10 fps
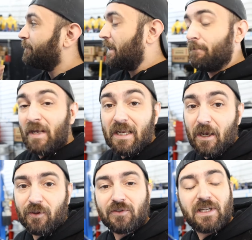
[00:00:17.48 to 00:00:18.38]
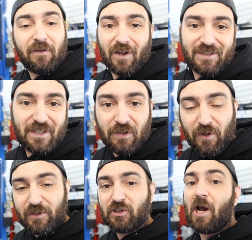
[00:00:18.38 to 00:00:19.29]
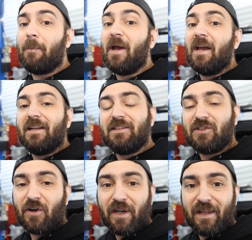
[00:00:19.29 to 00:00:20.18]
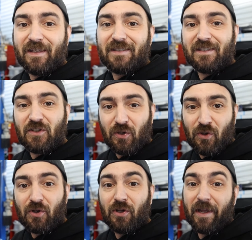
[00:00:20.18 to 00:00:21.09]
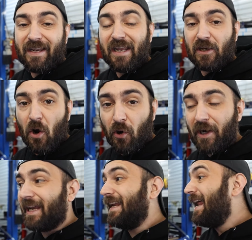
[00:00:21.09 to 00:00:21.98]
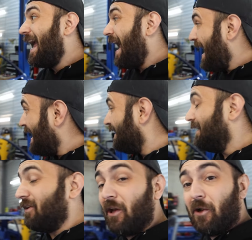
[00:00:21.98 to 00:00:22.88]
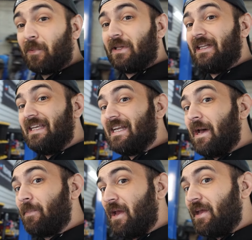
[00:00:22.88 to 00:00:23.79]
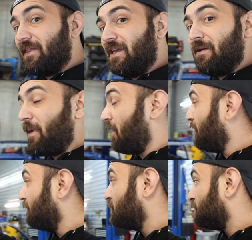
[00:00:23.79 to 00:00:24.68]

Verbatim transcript: and many others that I've got sitting around the shop to start getting this thing to look like a car again. And it'll help clean up the amount of